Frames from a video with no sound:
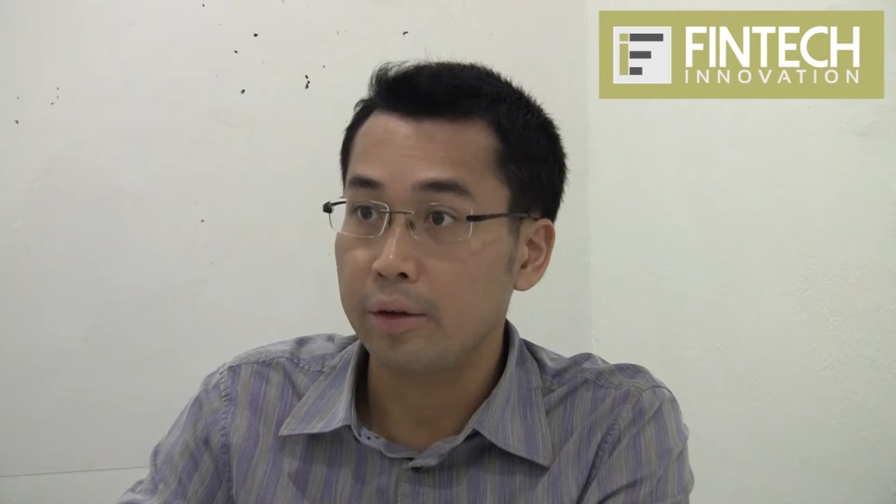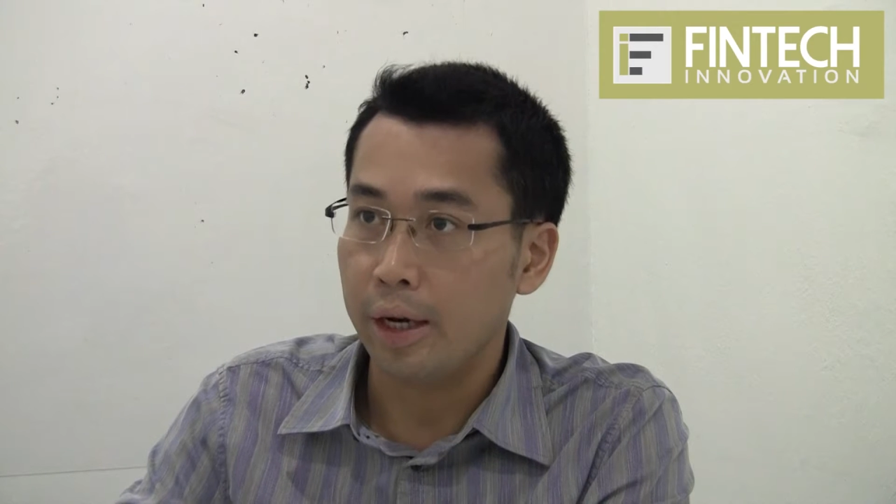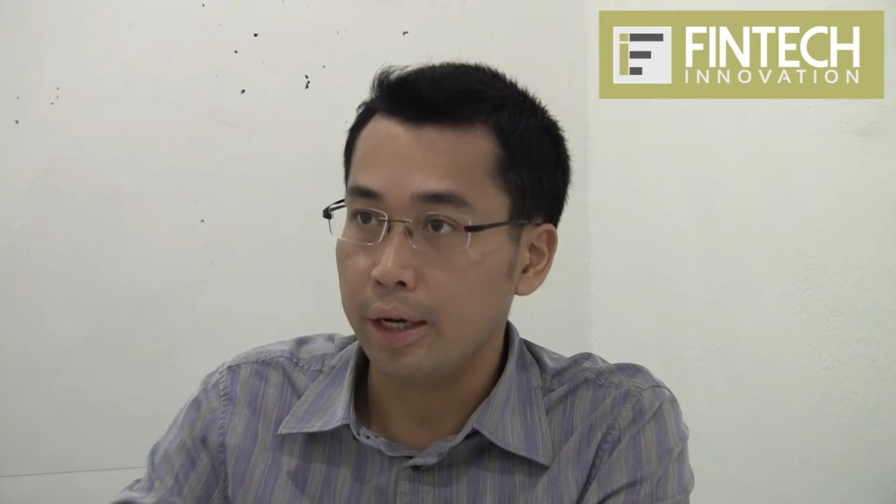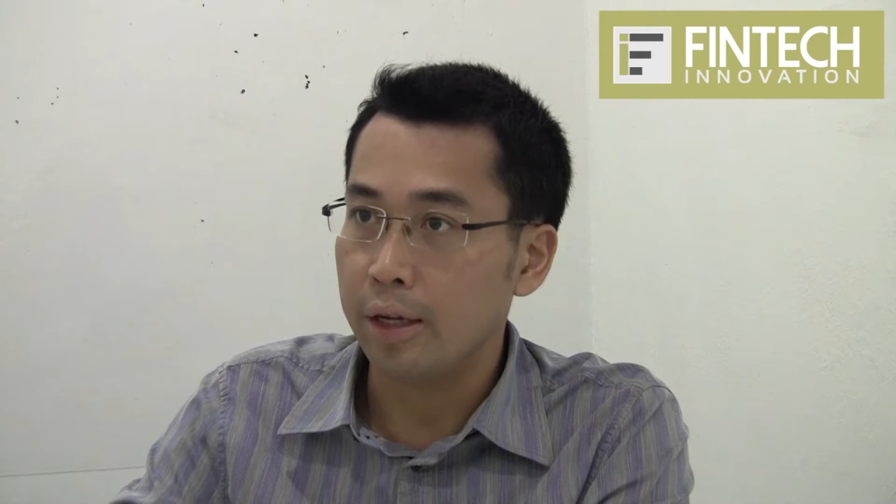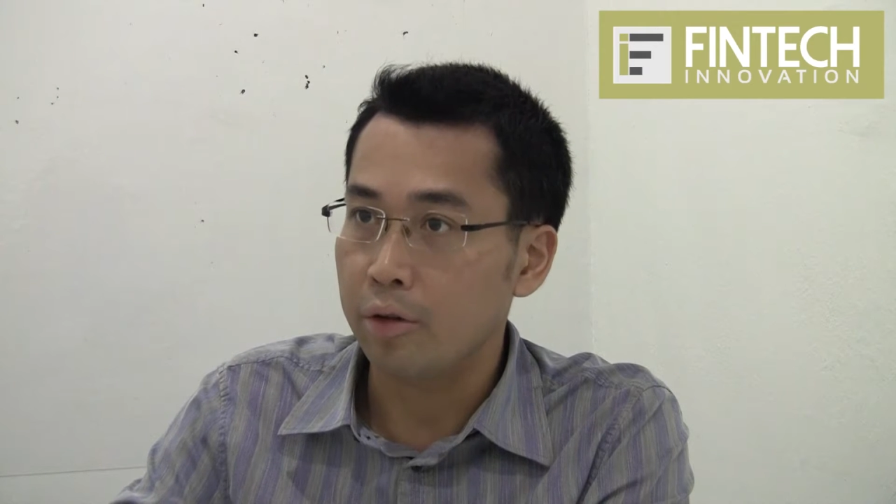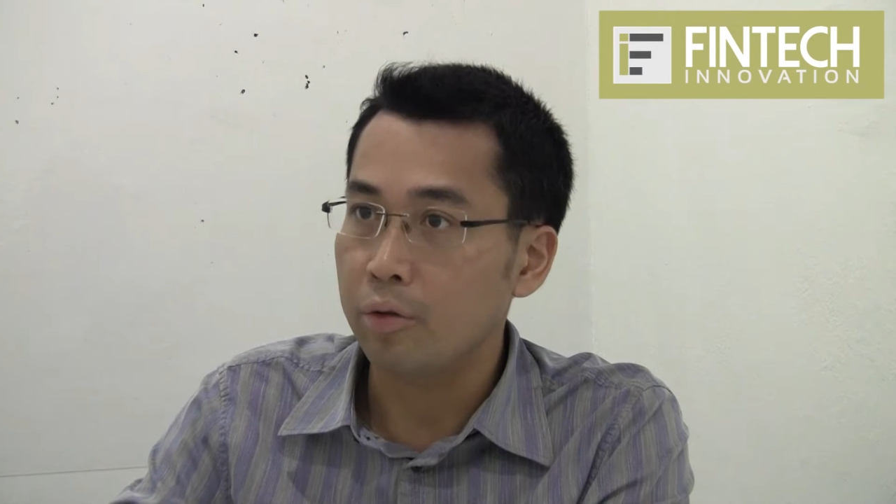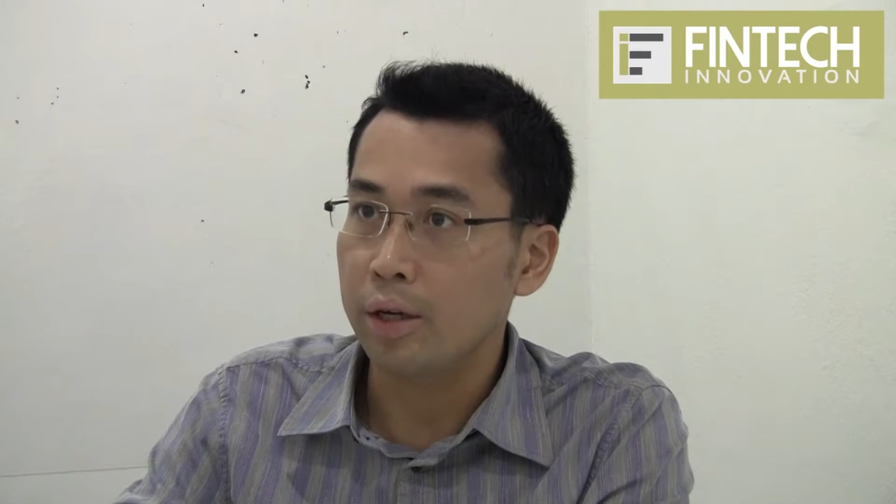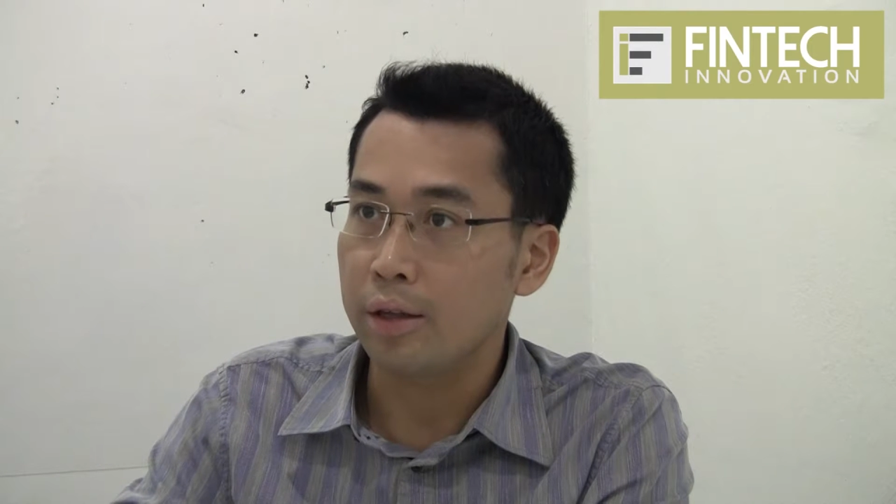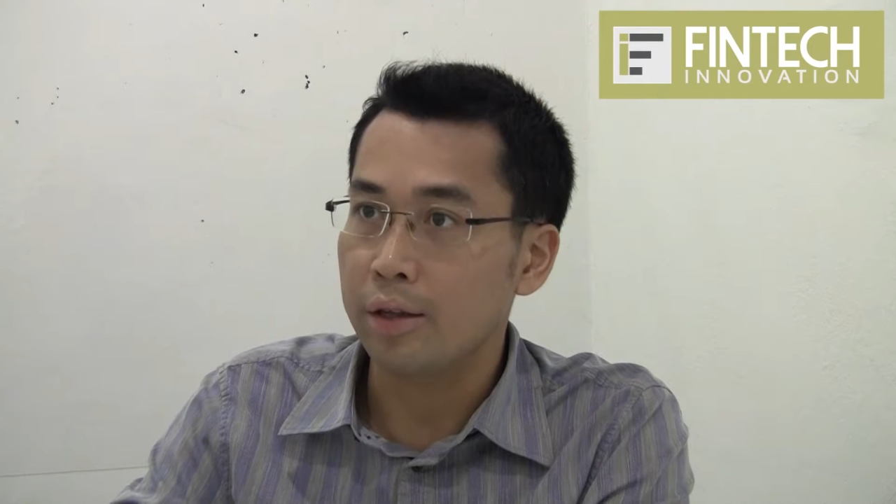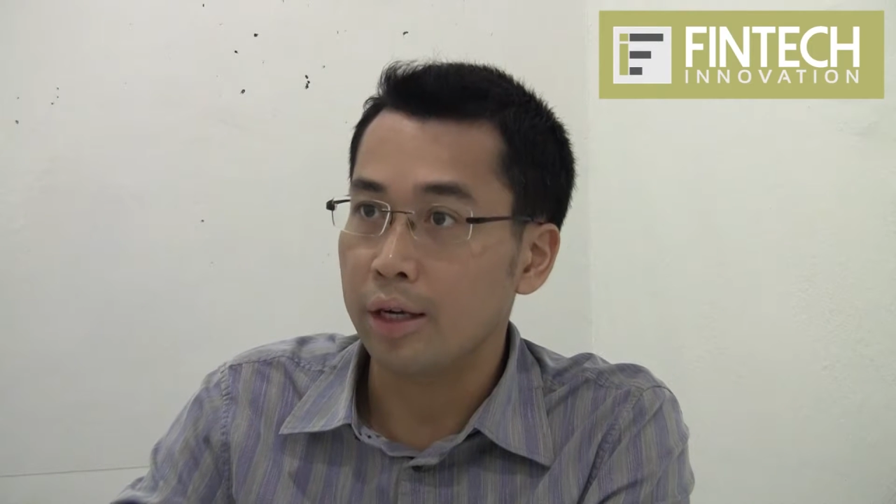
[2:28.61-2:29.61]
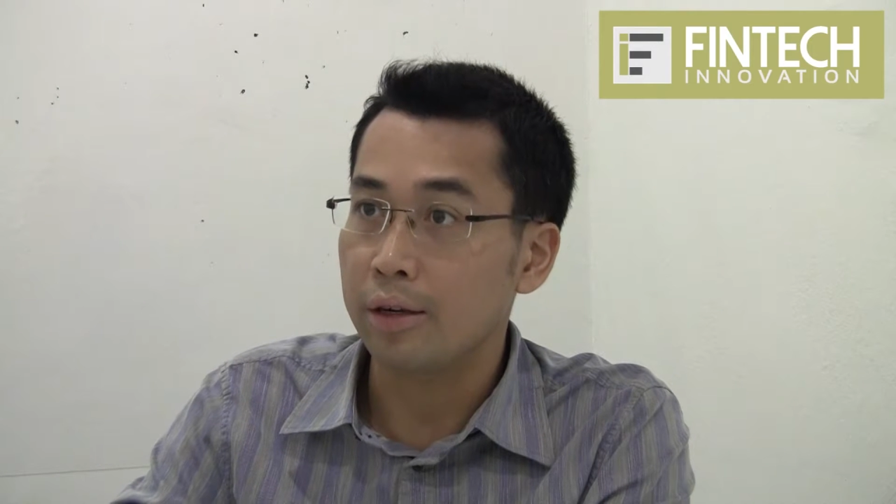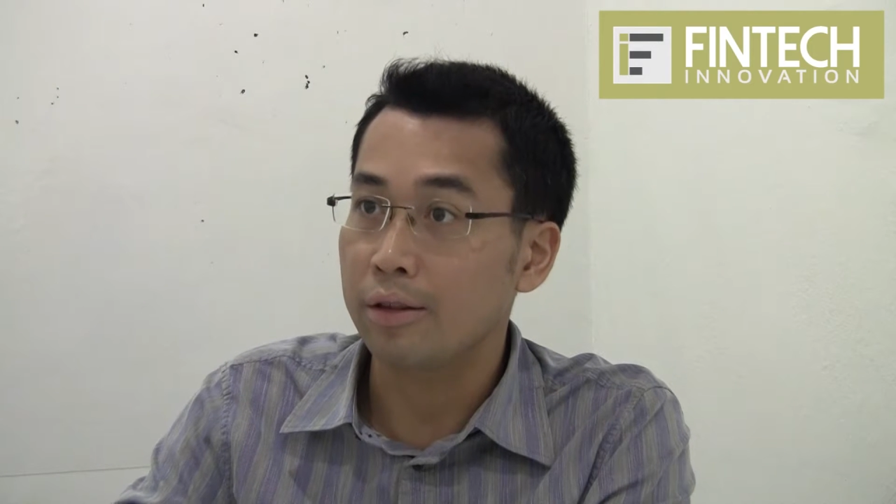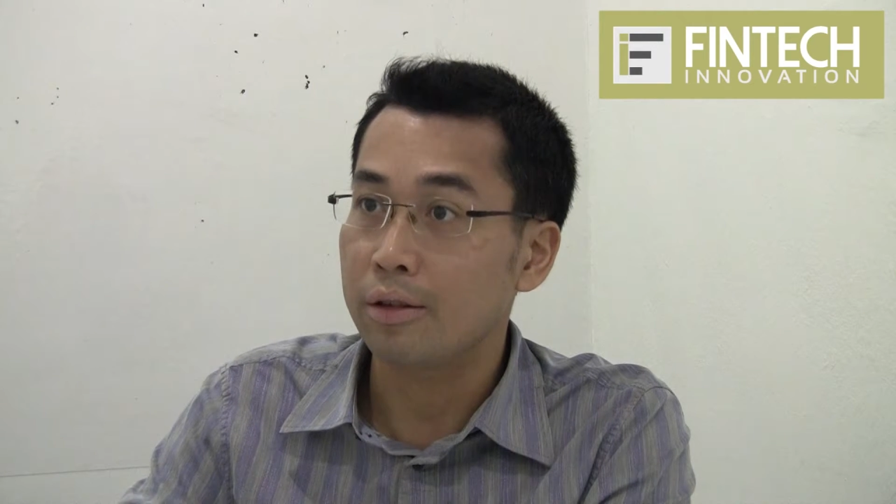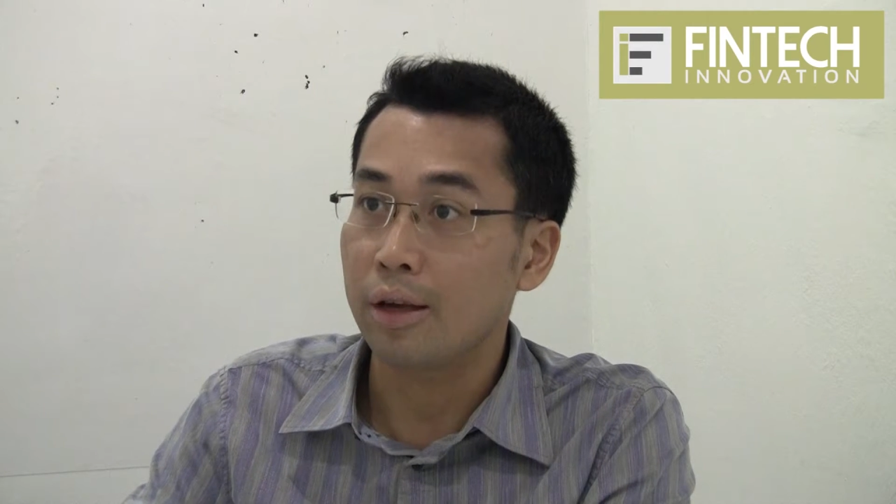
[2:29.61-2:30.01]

And I can do it in seconds.